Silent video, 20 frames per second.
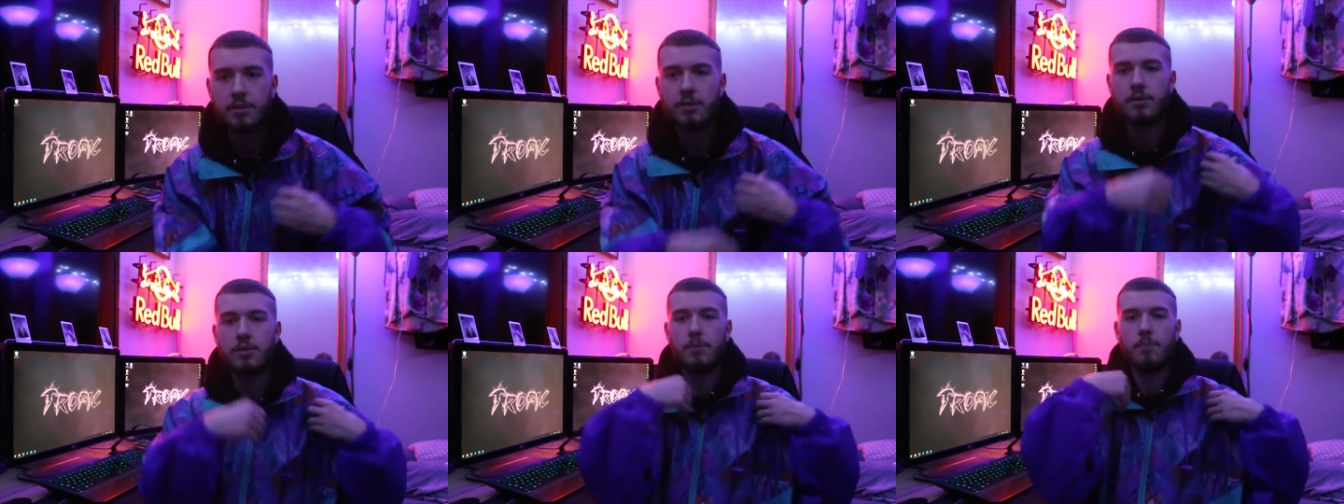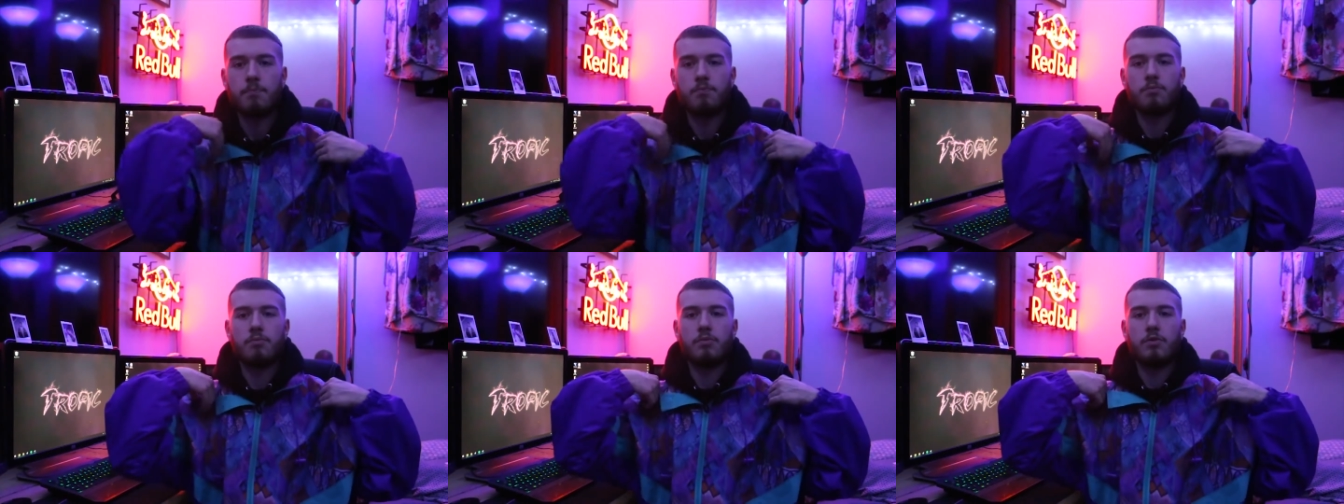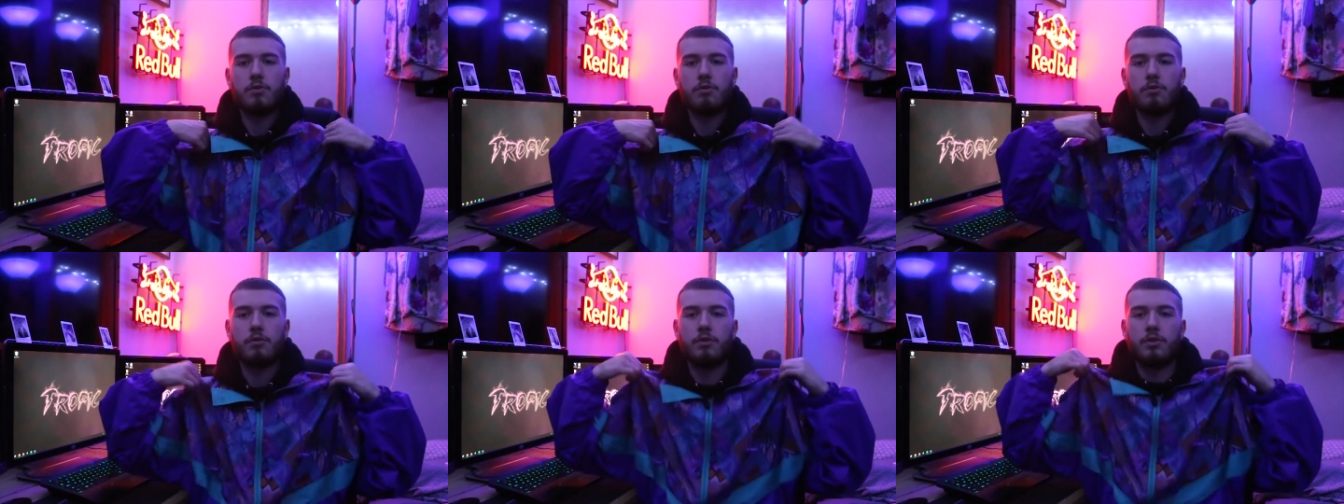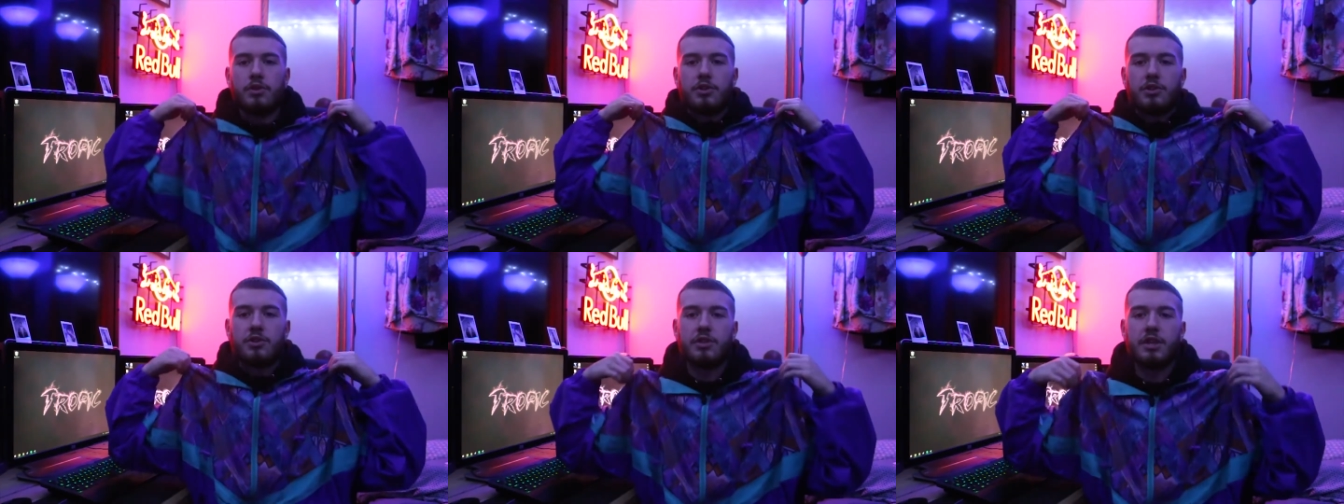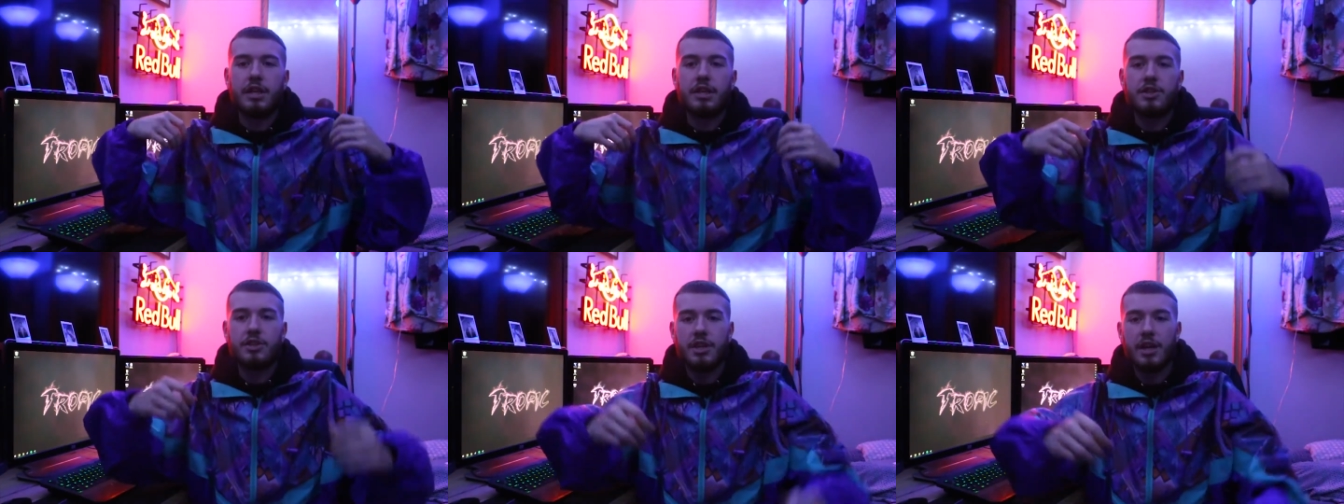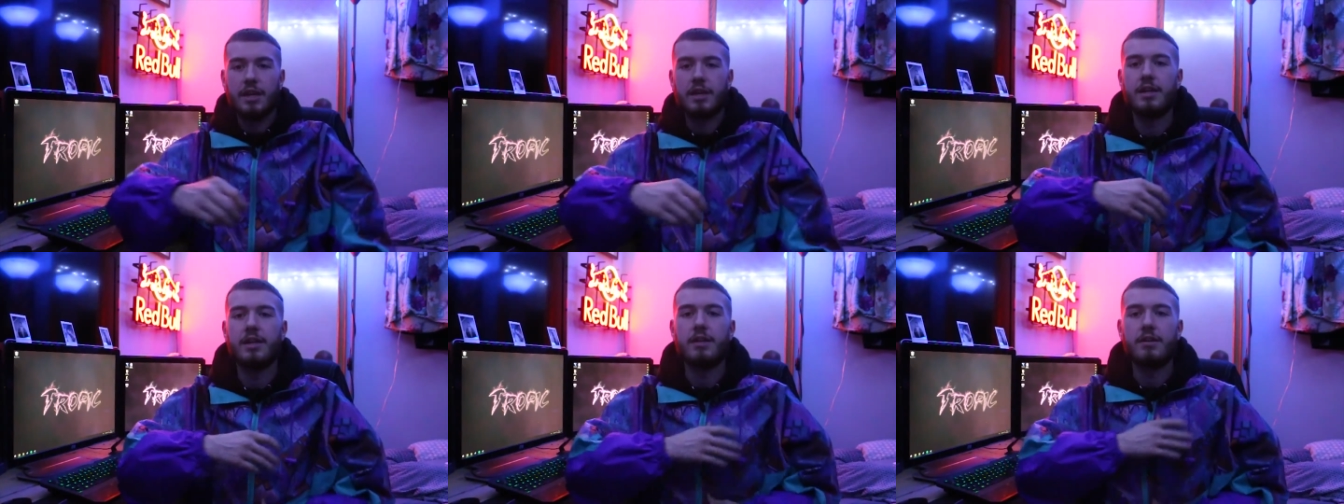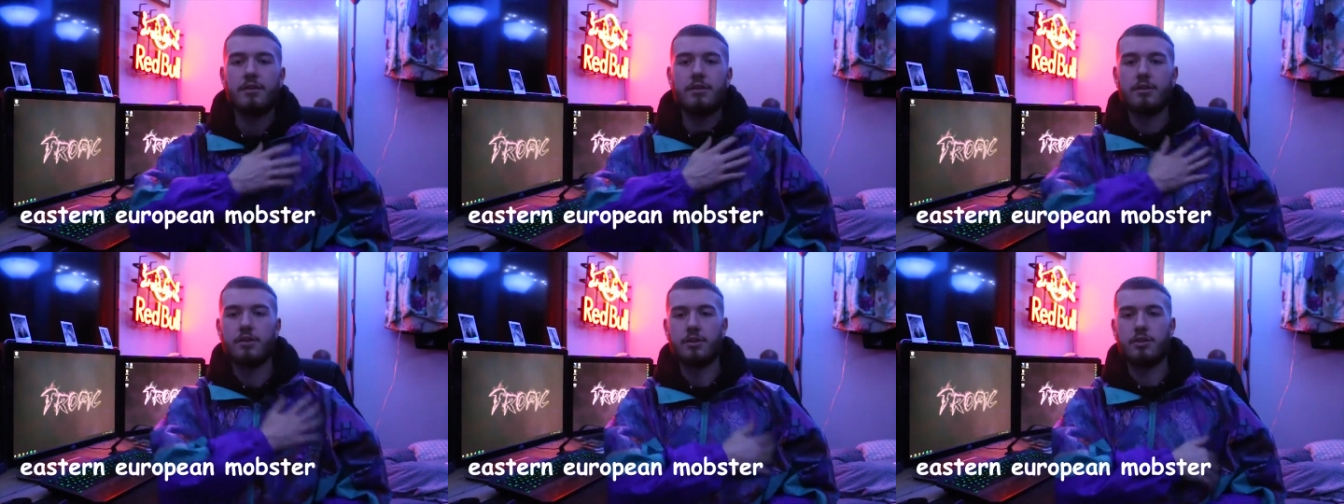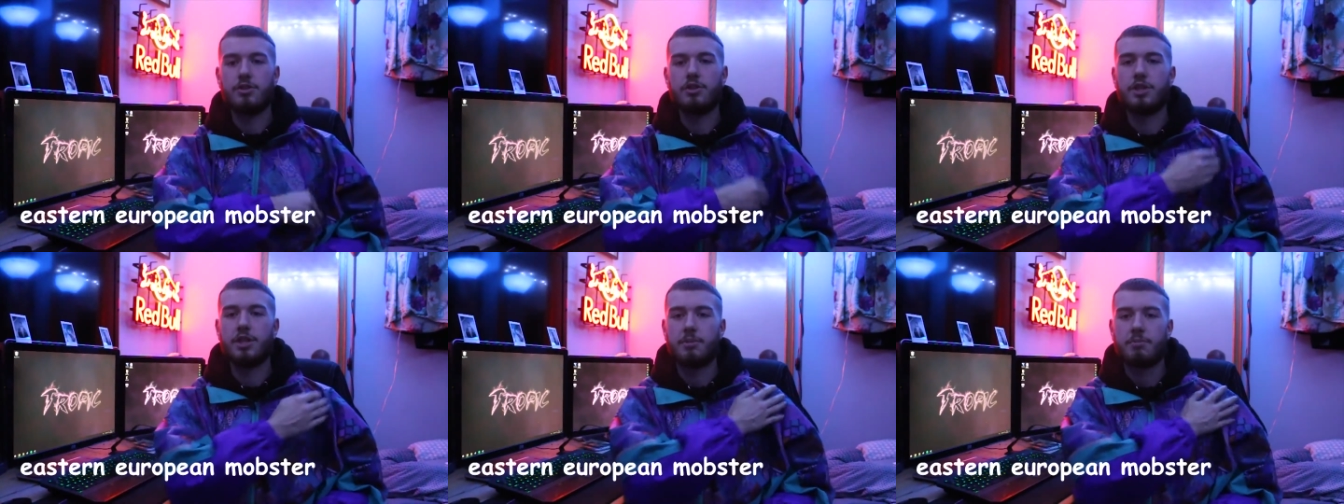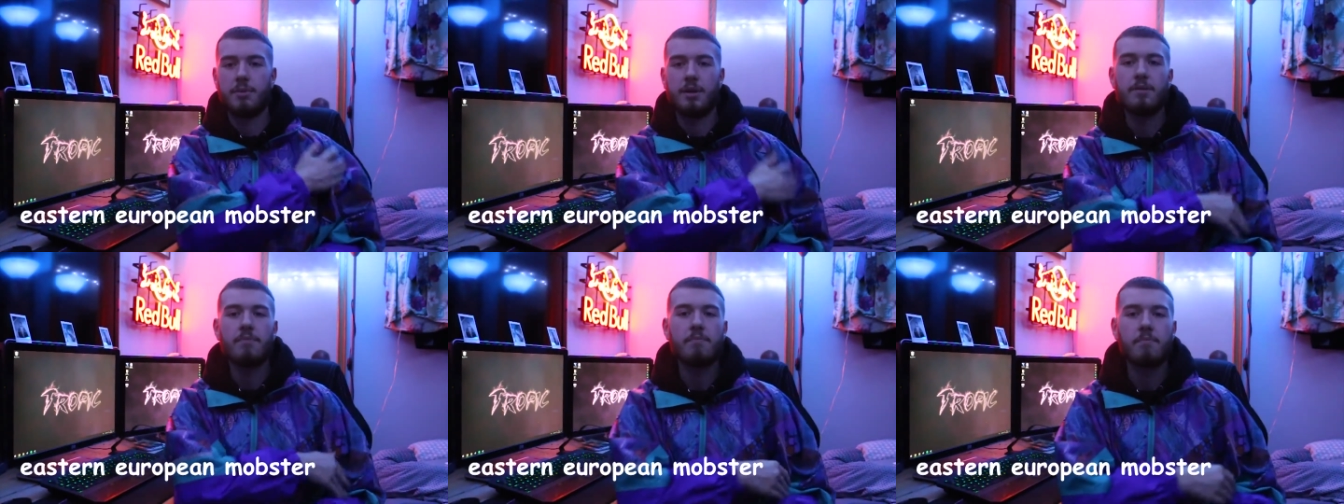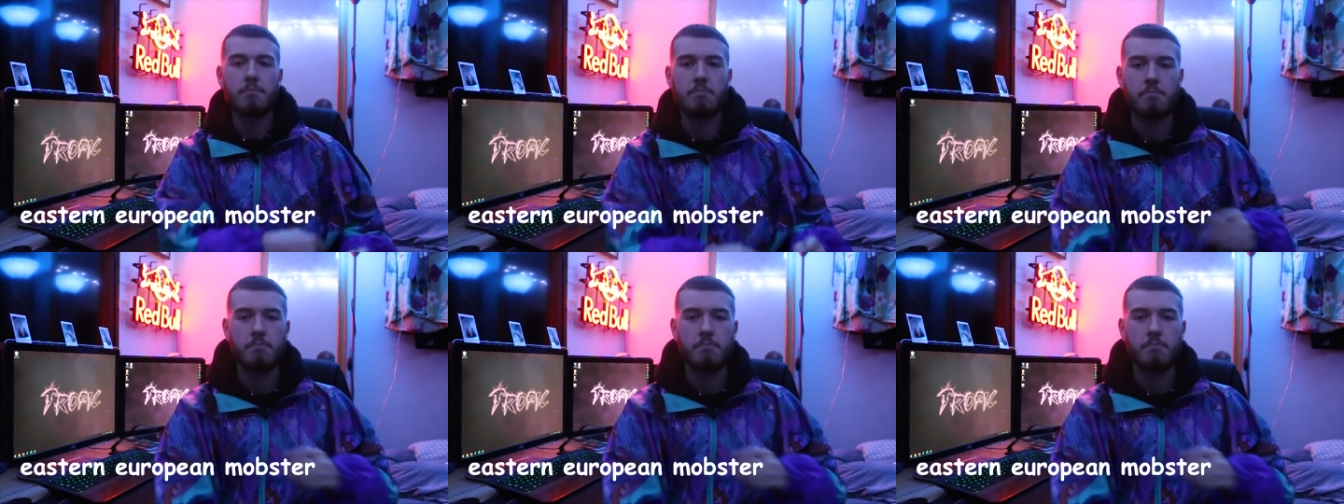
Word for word: for a sick jacket. Cheers, man.